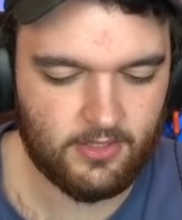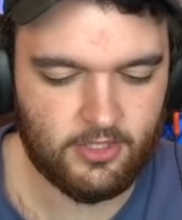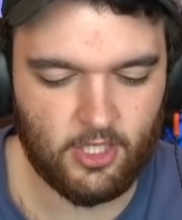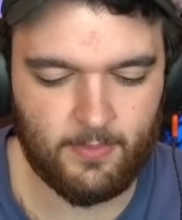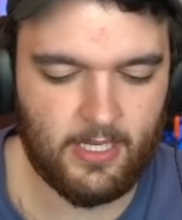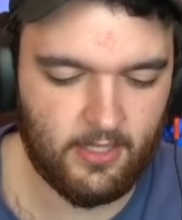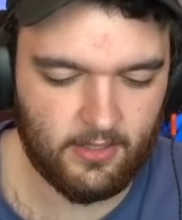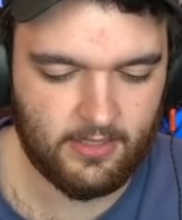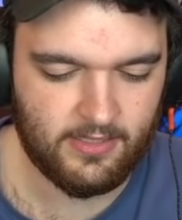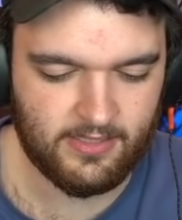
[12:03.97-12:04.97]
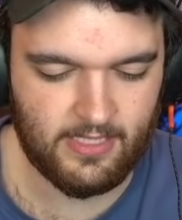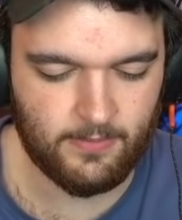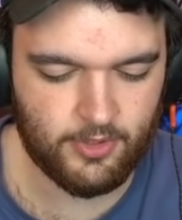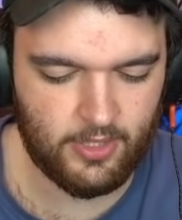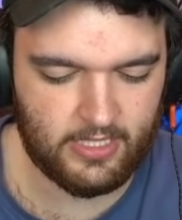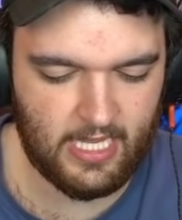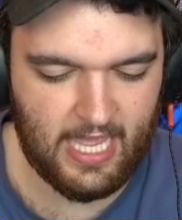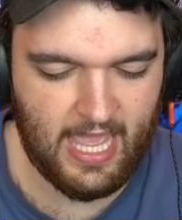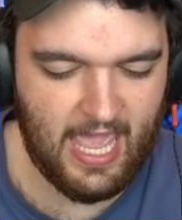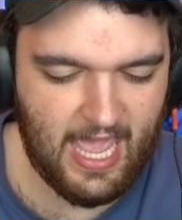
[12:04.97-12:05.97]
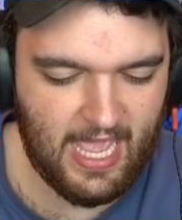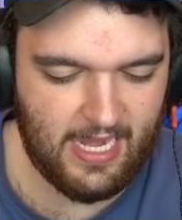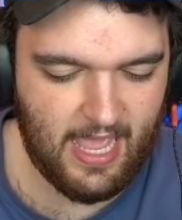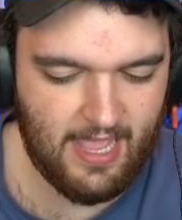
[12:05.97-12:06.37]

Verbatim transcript: Charmander, Zebstrika, and